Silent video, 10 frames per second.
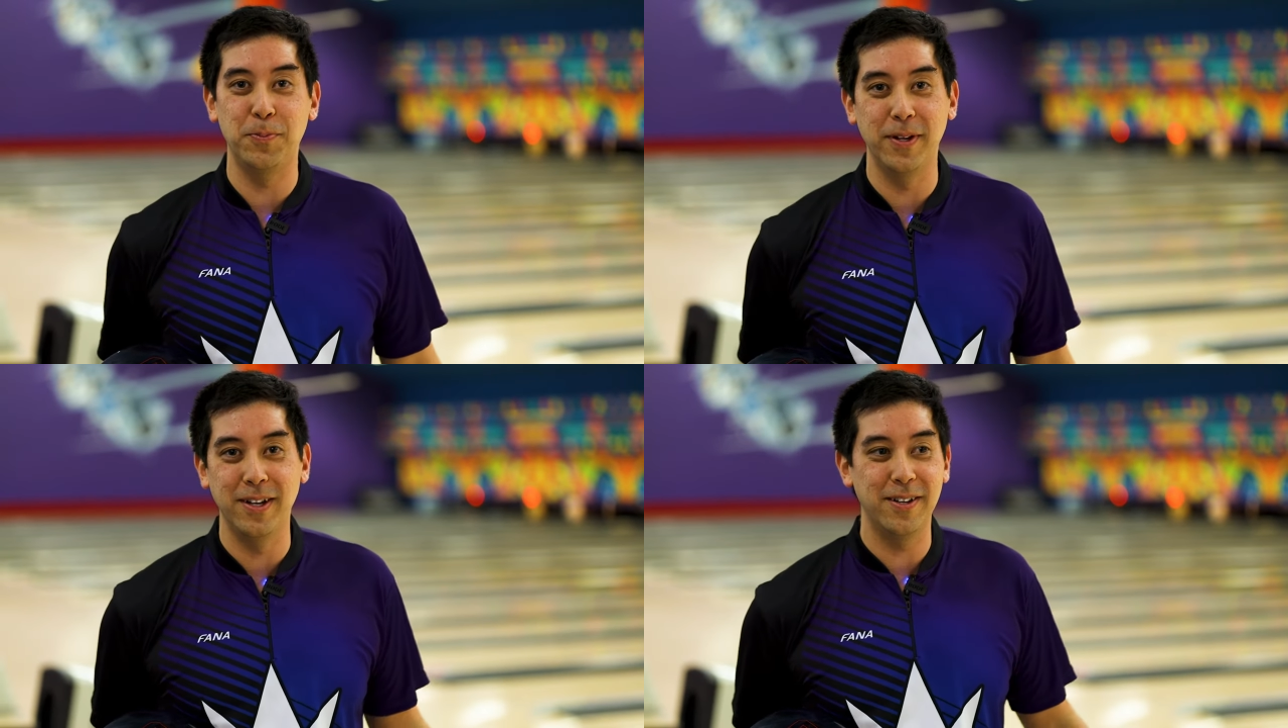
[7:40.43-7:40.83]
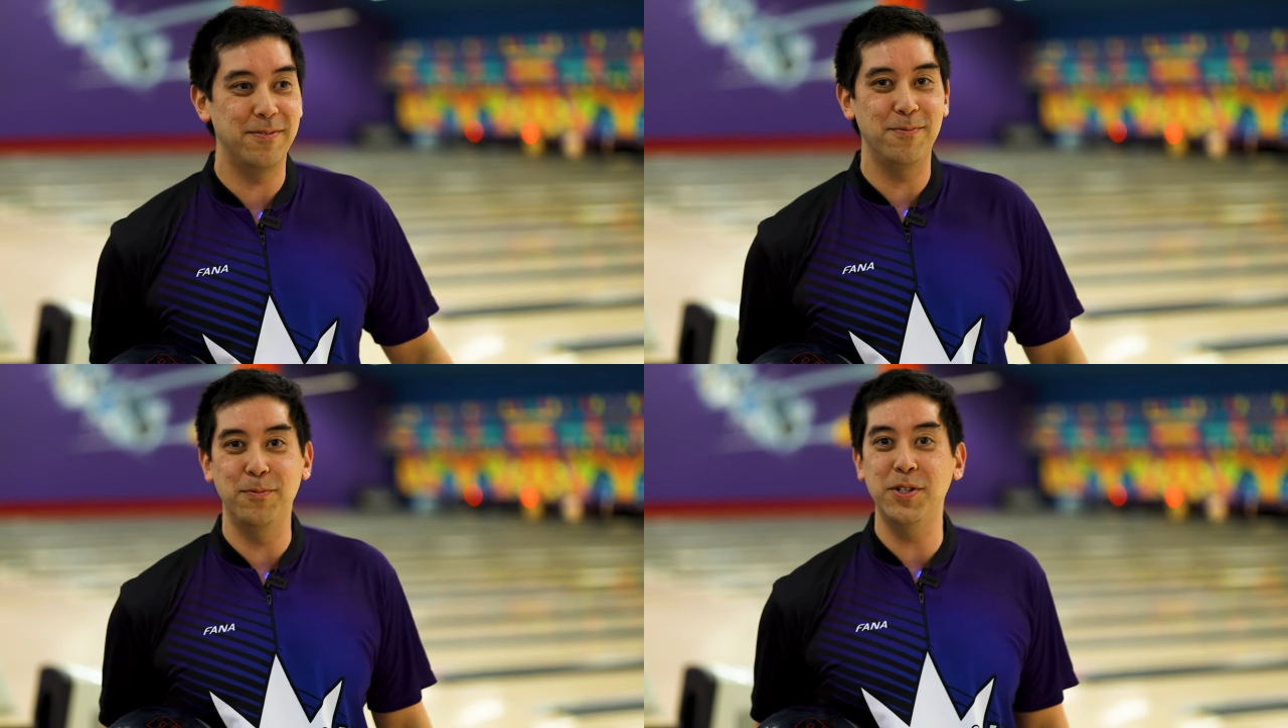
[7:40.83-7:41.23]
but
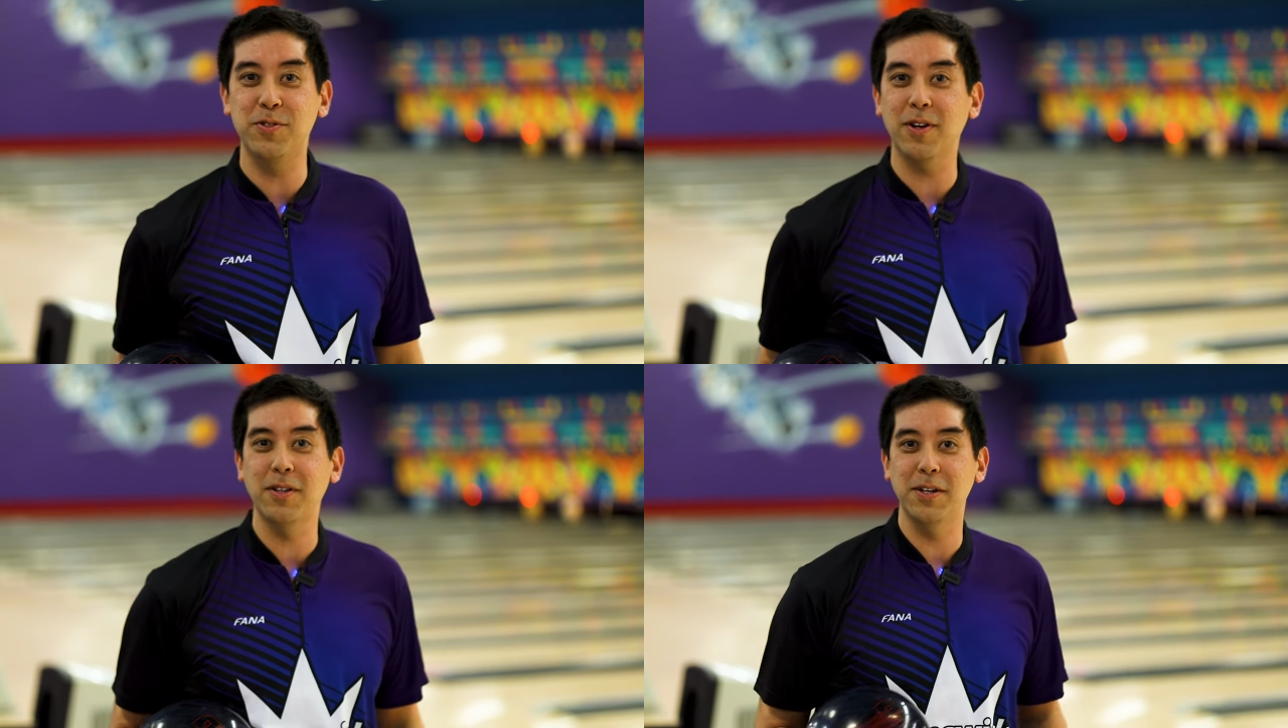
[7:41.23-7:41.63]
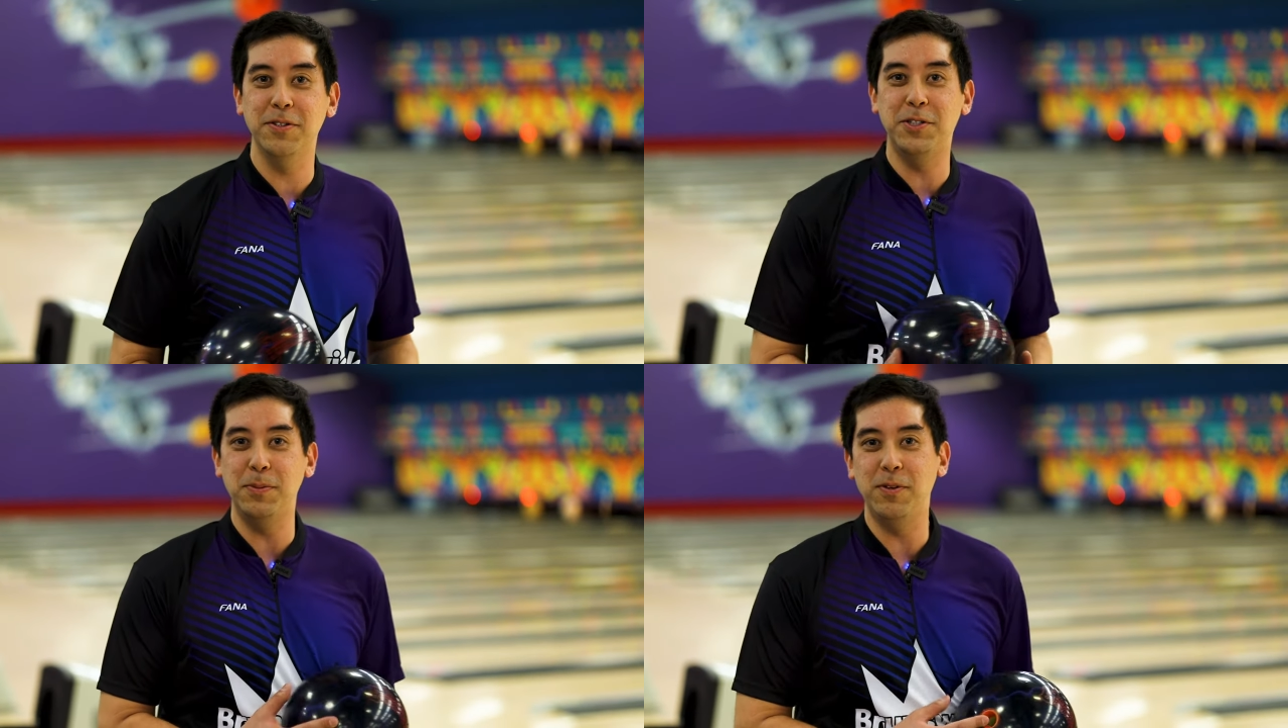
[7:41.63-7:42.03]
we struck a lot of
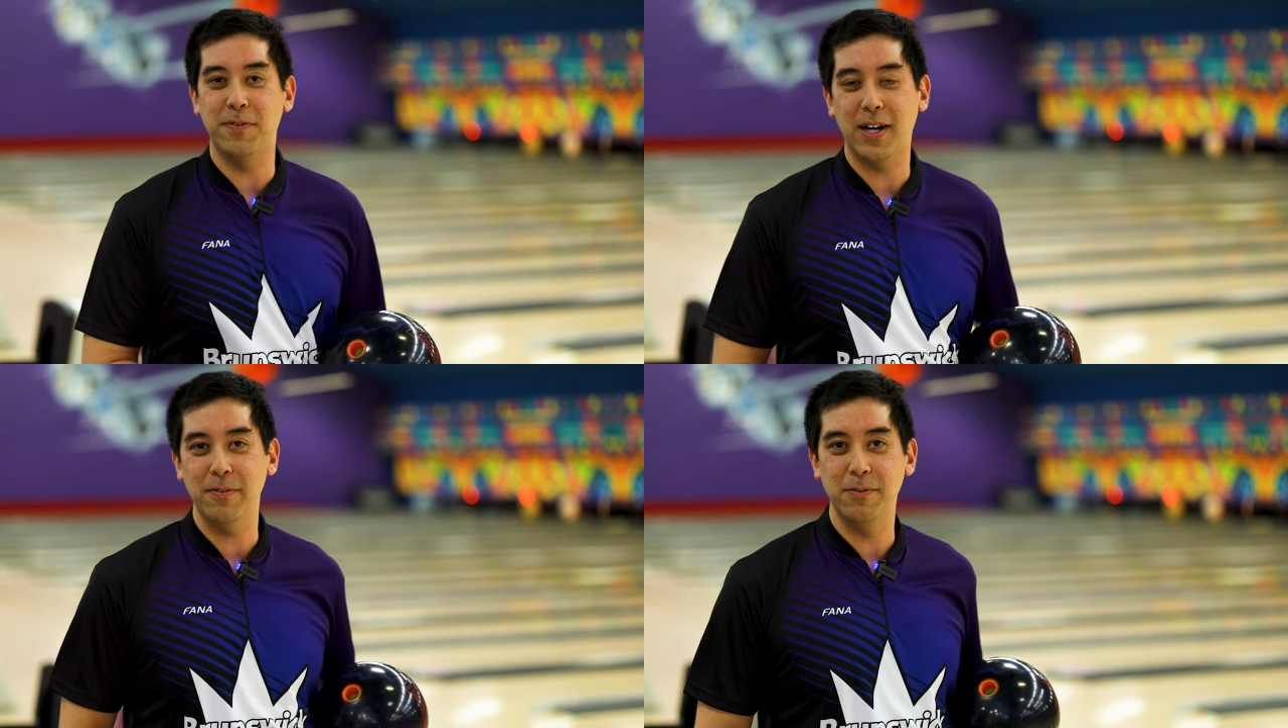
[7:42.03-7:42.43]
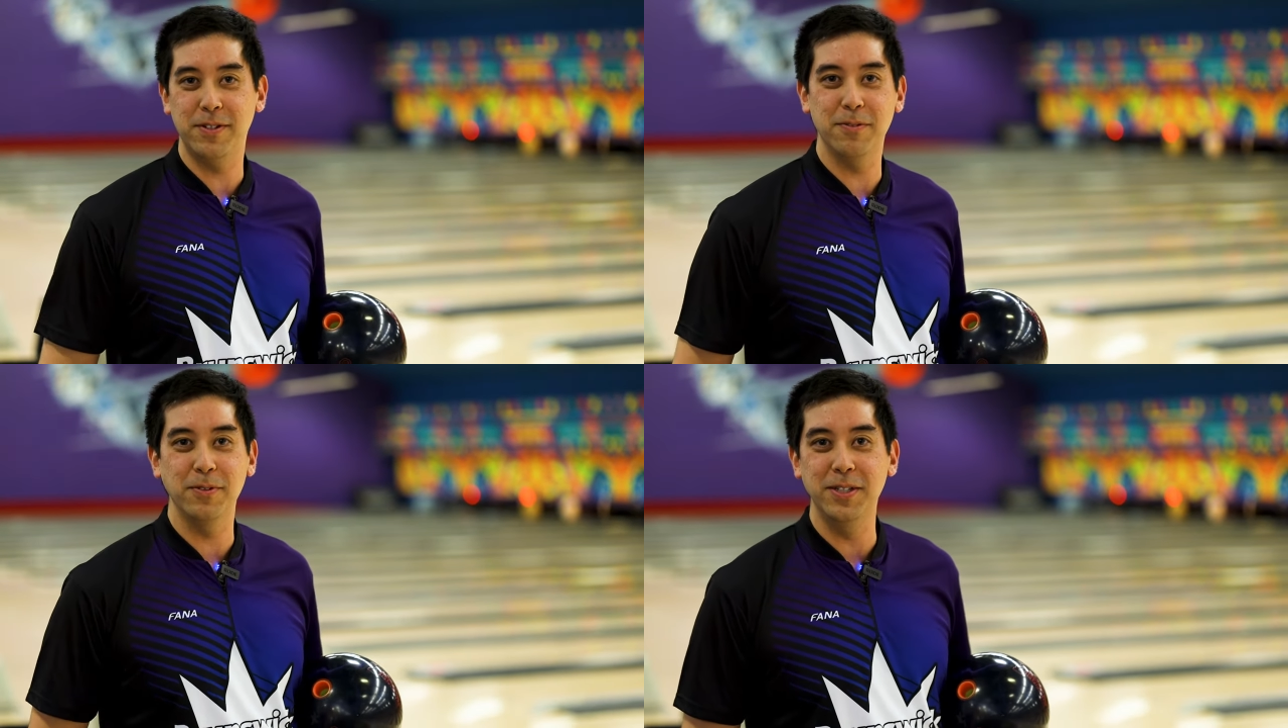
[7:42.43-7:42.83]
the GB5 and
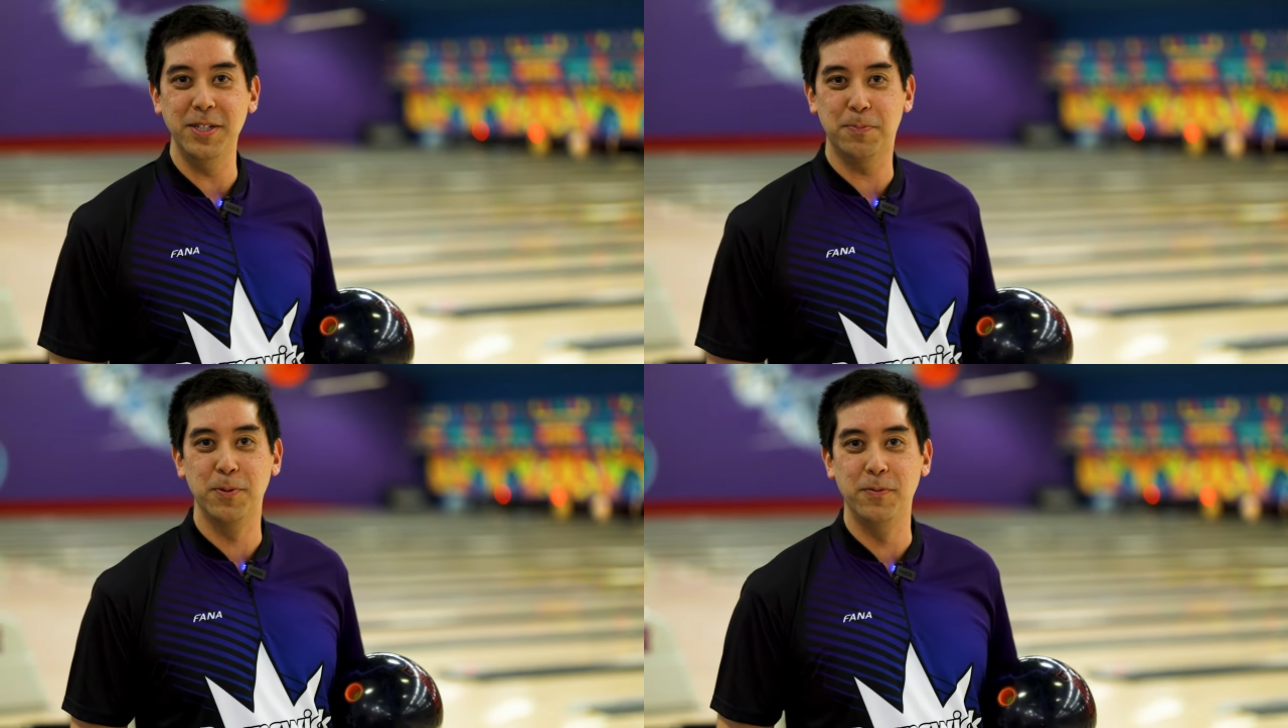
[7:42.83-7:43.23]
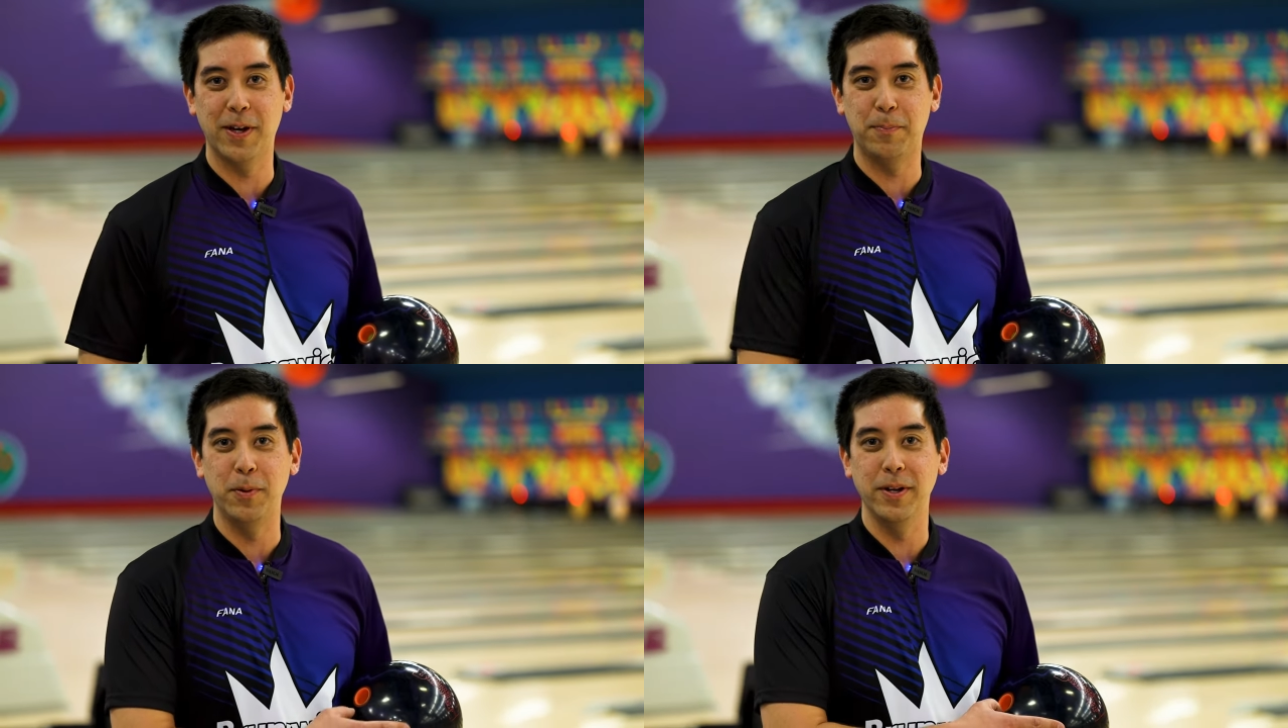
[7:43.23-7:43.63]
didn't really need to prove
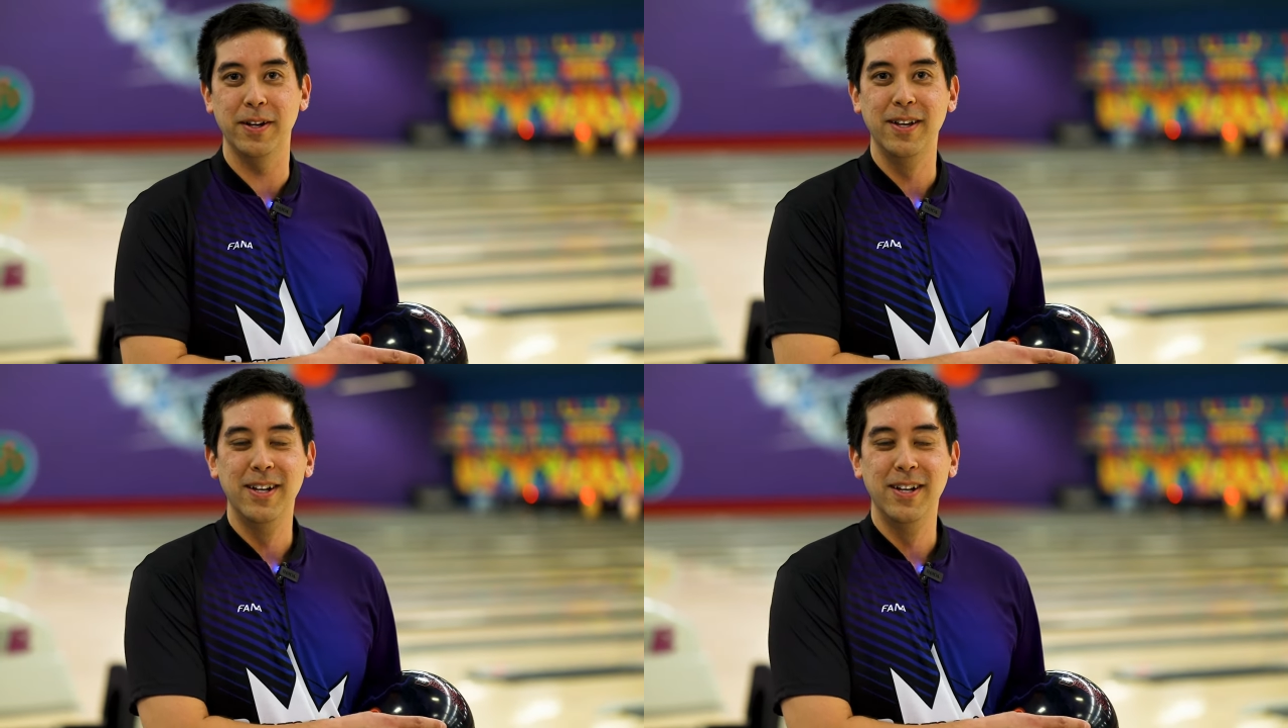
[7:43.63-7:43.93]
that point.